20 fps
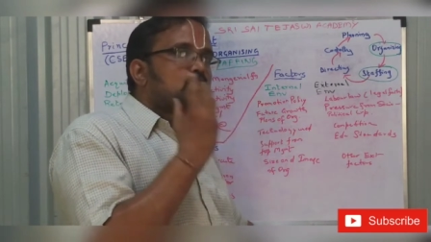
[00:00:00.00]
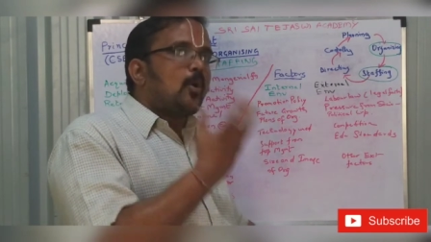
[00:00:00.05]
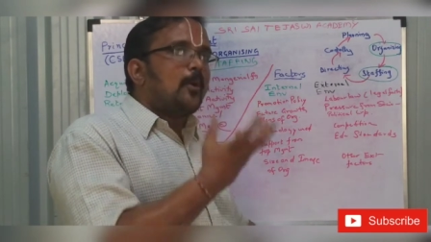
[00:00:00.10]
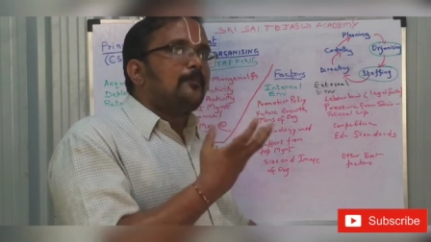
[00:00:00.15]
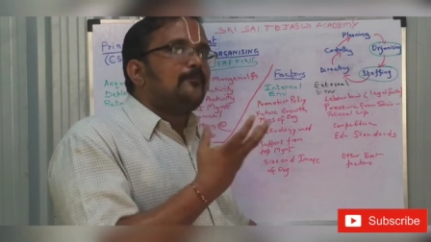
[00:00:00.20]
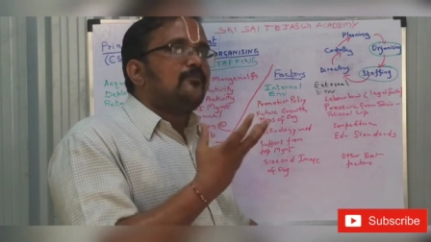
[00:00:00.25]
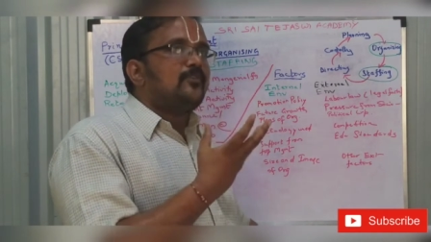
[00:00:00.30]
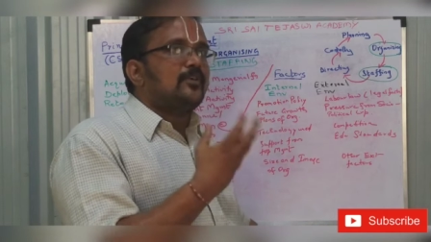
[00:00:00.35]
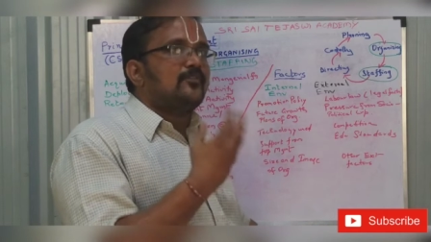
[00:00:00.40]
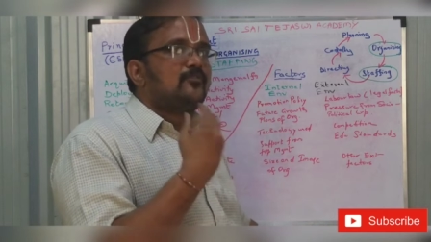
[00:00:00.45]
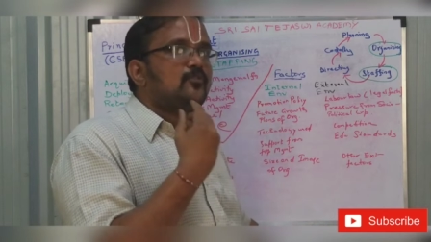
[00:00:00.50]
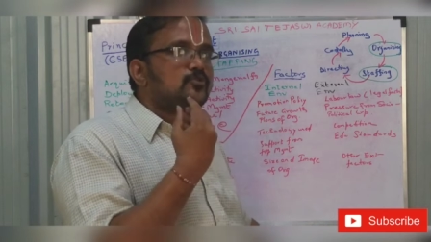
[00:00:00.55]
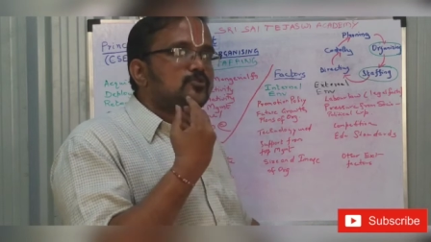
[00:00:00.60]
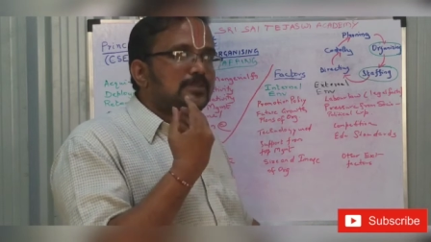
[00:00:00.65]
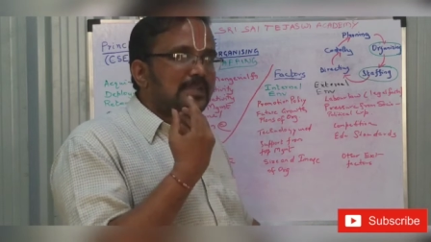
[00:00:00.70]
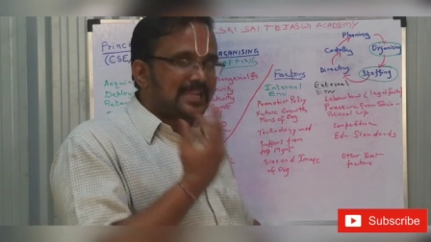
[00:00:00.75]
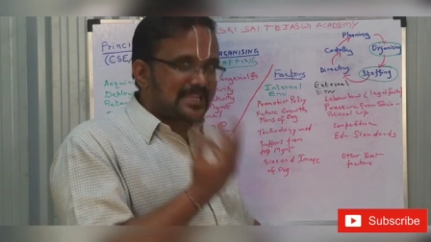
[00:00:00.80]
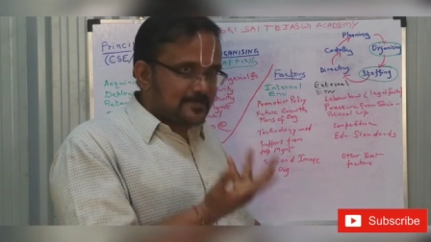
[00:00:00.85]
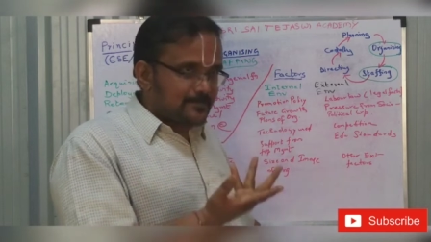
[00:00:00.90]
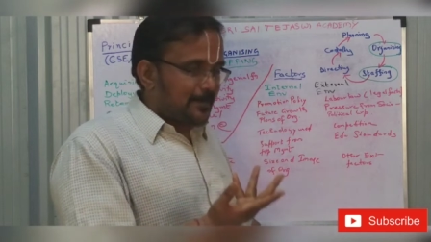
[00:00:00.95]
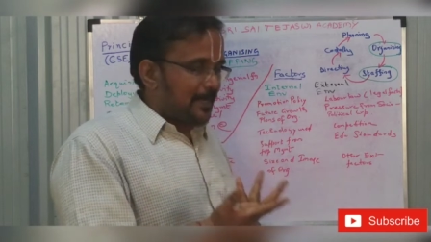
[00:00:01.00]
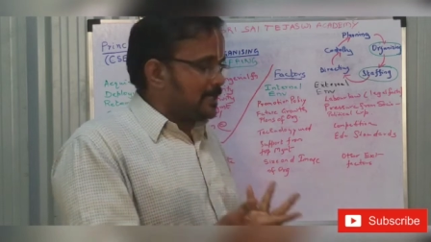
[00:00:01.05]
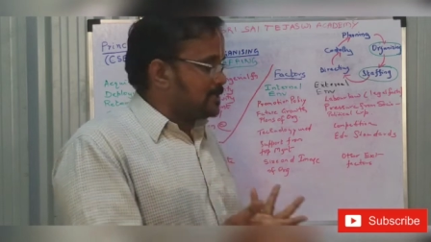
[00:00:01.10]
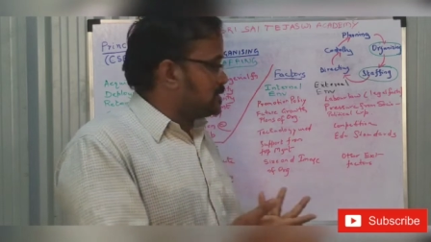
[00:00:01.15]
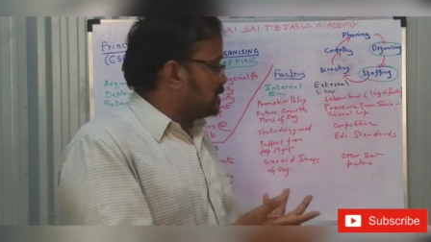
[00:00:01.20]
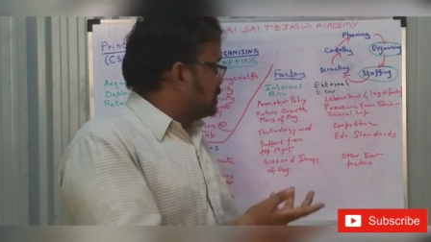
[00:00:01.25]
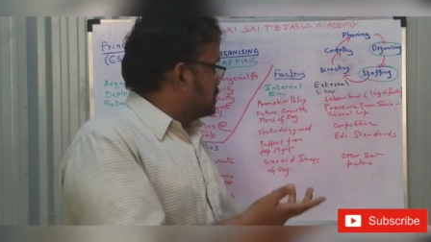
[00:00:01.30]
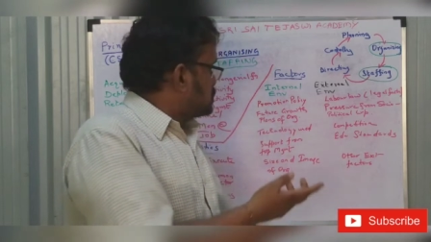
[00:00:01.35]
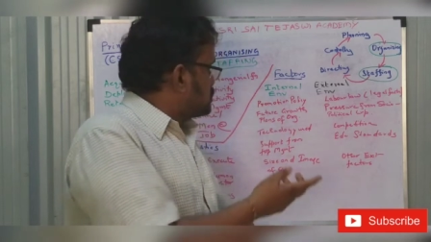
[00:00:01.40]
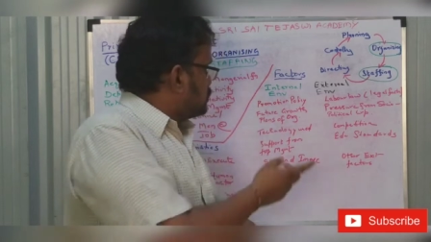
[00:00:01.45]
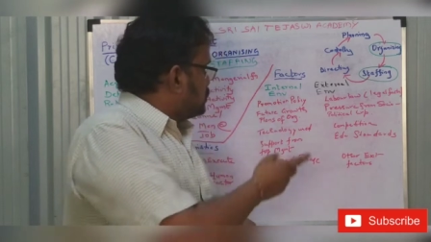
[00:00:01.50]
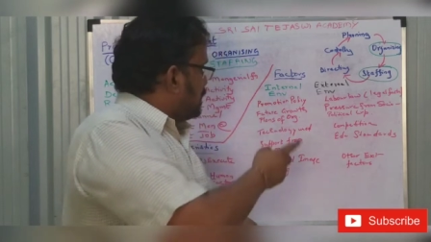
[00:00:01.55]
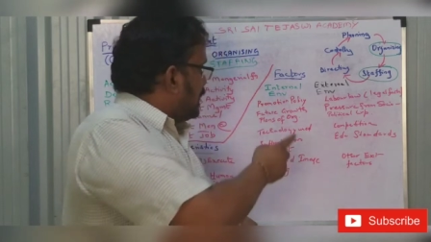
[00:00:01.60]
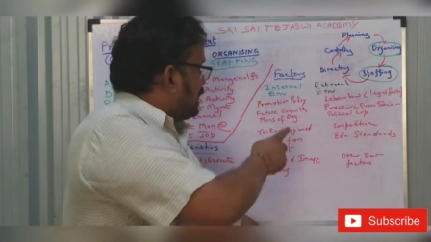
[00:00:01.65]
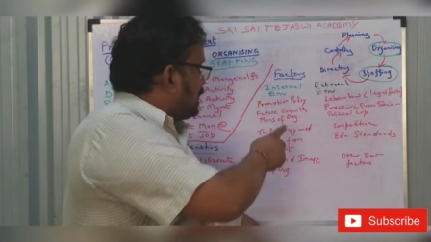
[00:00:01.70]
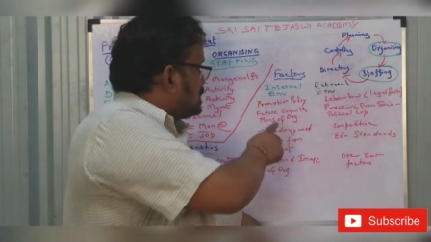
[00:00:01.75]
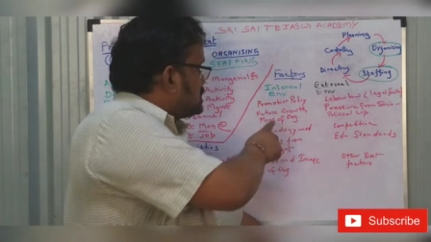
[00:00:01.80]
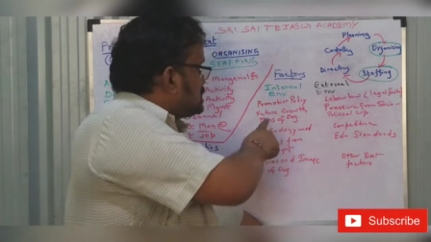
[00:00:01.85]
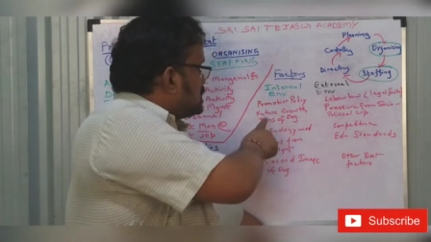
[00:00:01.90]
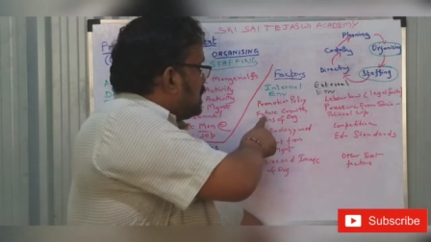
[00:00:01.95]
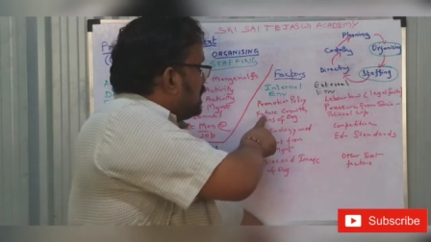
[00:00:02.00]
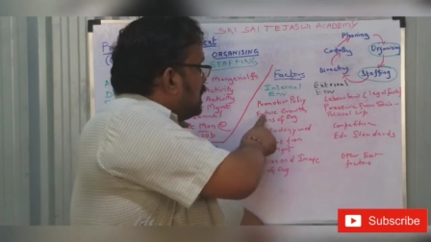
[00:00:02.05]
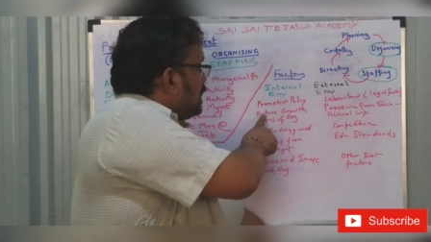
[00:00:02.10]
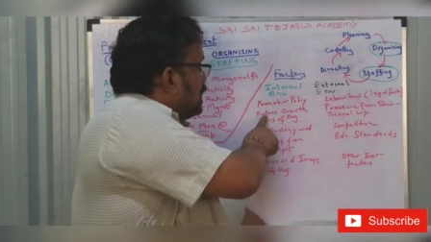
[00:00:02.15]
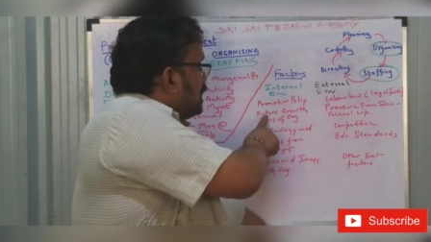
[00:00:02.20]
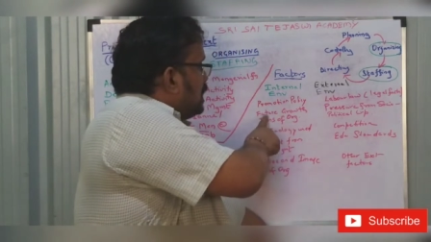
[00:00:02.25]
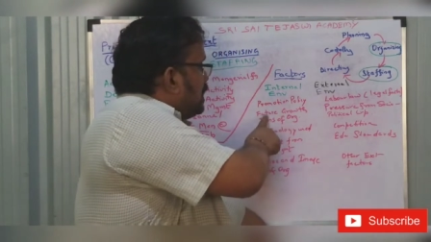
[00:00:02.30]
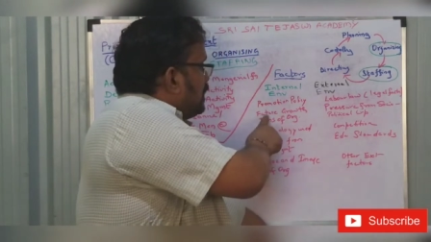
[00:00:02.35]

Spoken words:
scope for future expansion. So that is